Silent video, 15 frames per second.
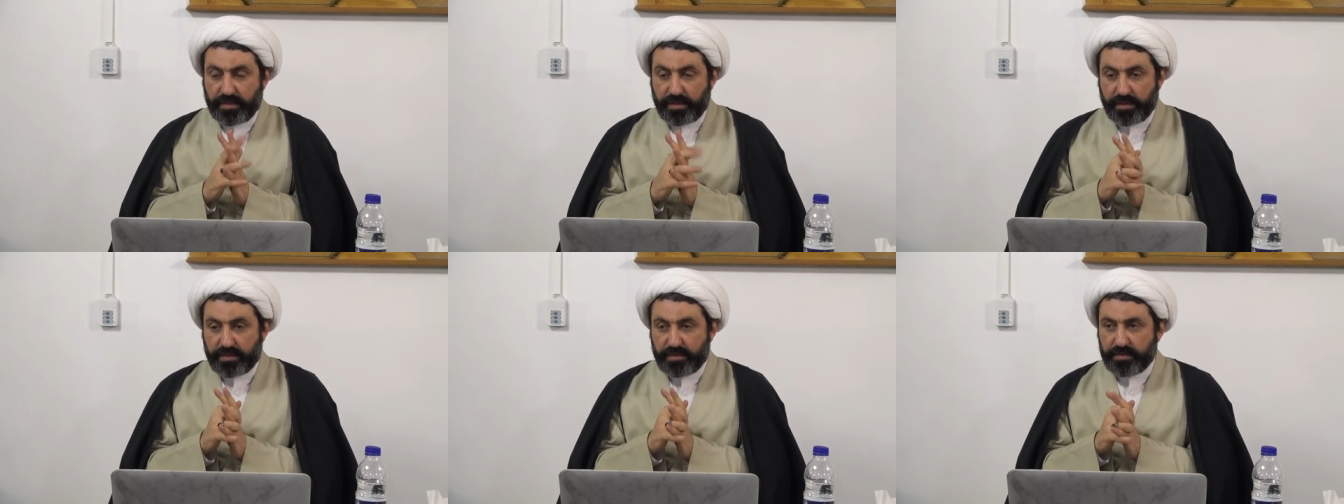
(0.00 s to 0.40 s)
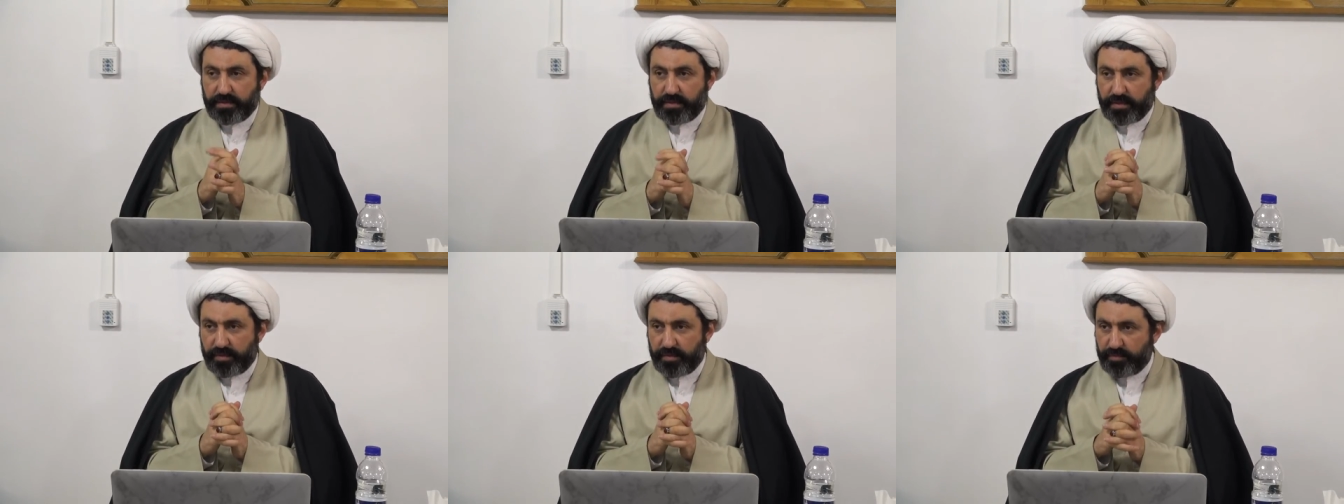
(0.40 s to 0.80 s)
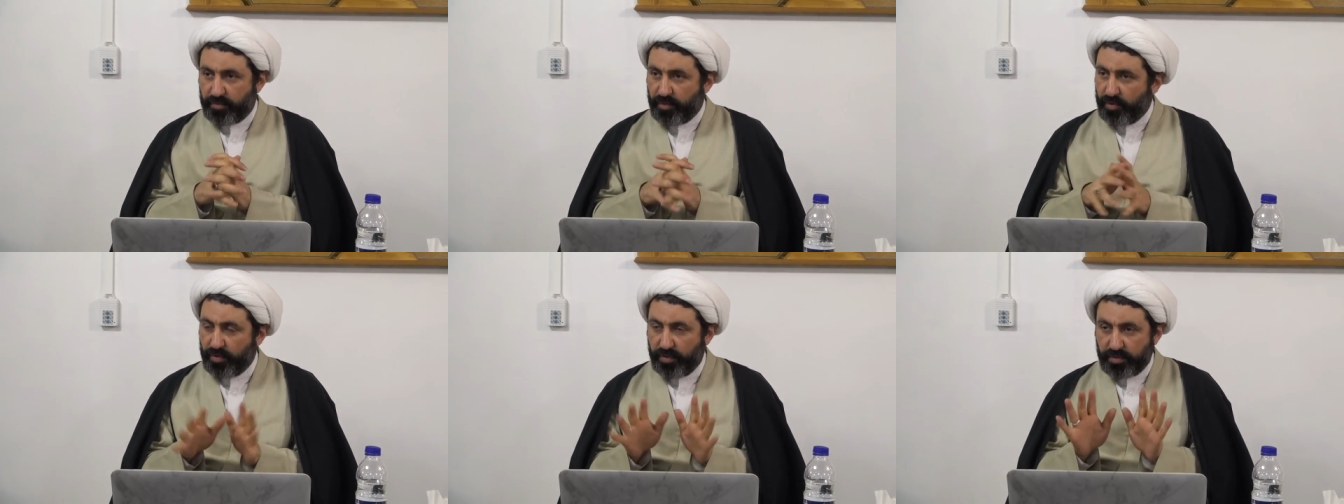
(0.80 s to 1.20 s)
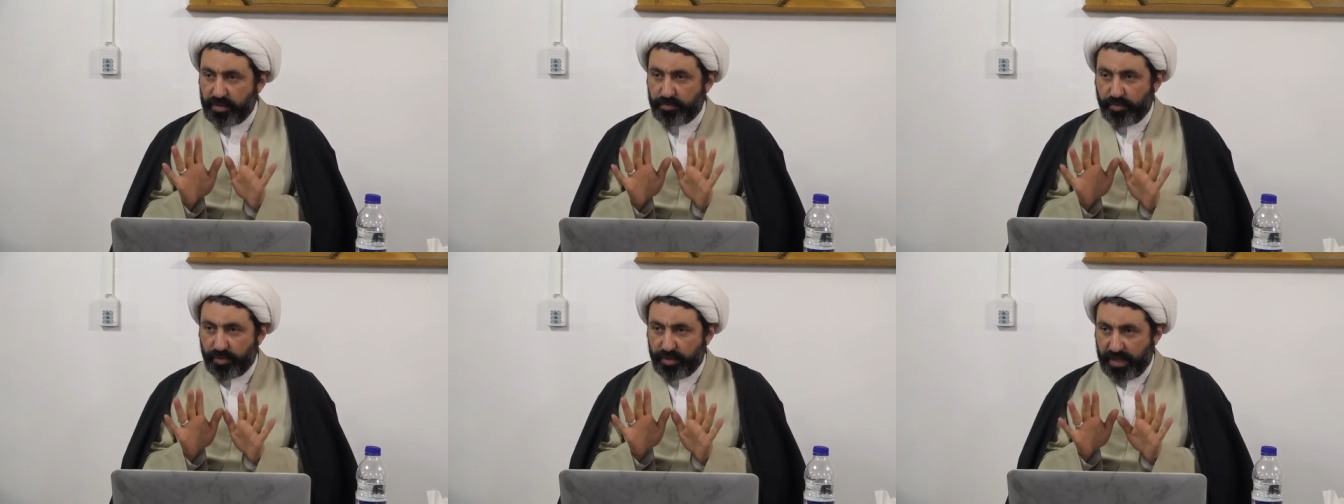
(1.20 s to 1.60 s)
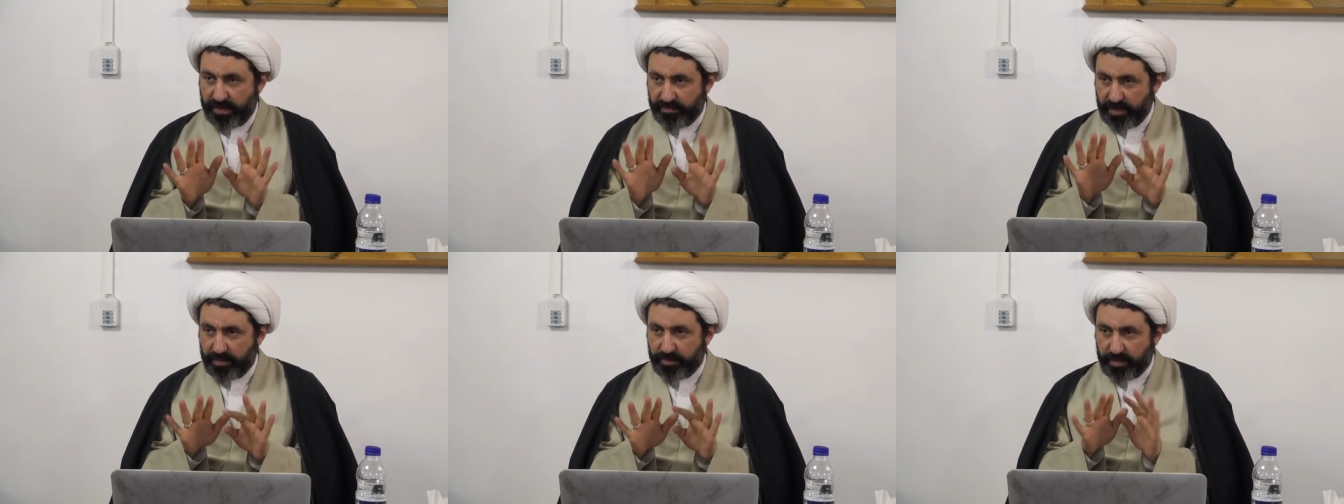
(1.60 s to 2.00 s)
Uh, all the book
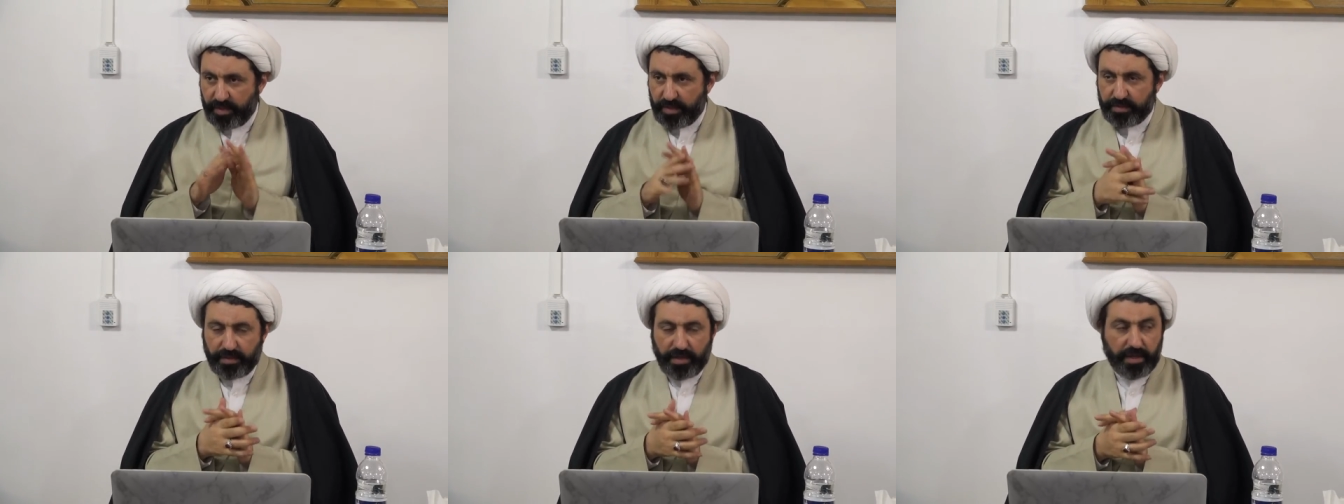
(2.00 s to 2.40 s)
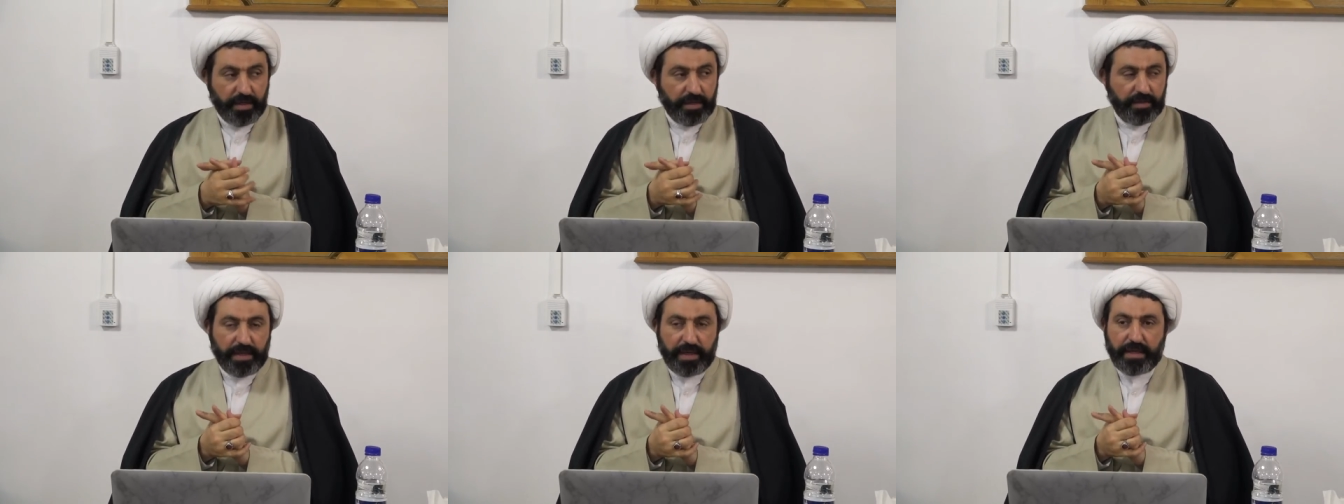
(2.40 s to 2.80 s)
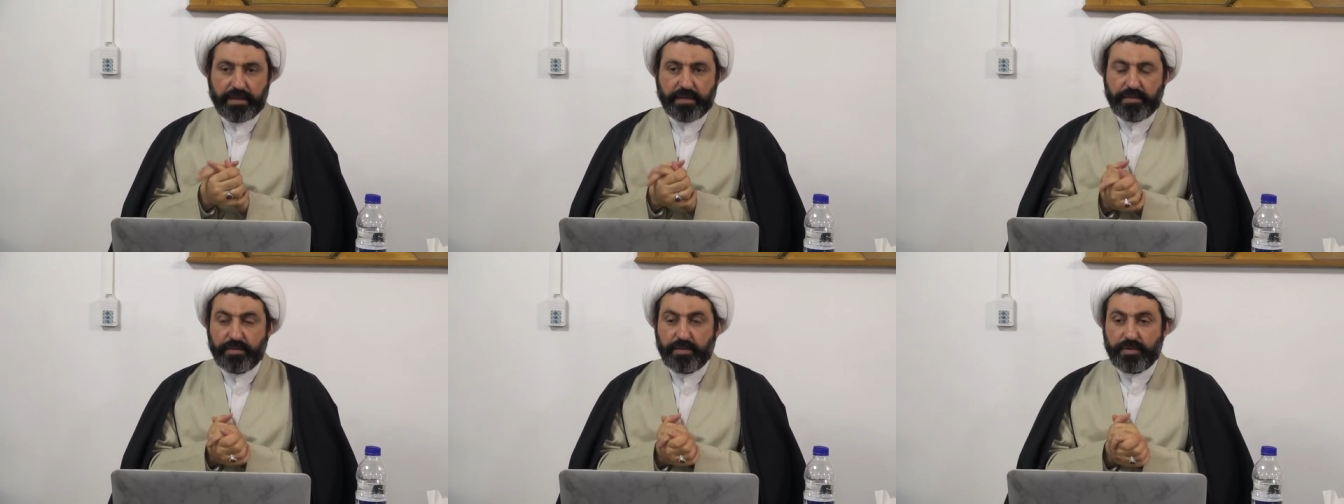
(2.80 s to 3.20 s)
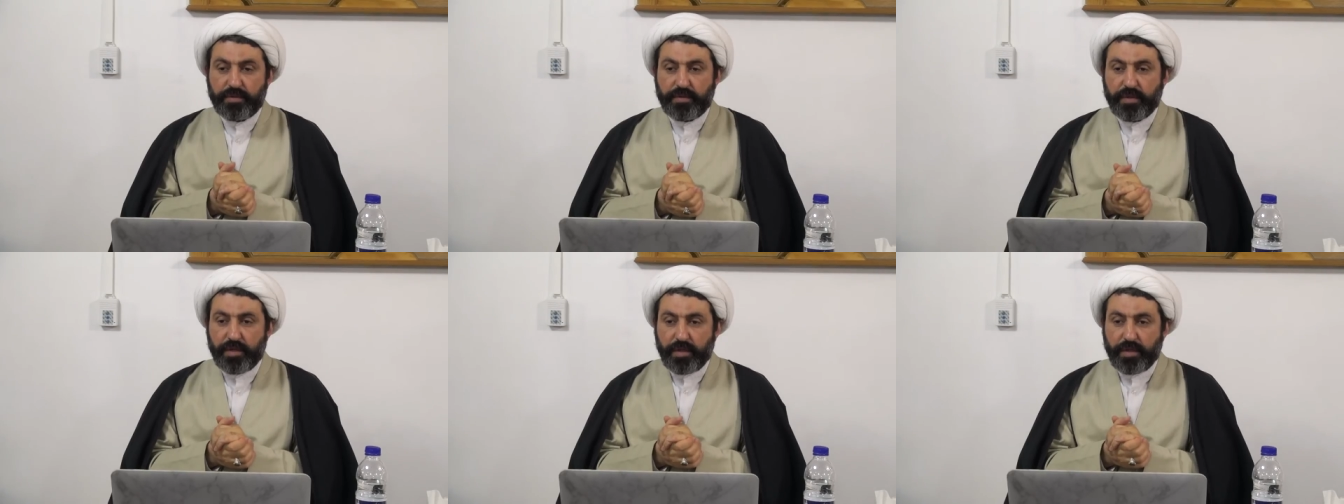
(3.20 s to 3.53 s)
available online. And Farsi.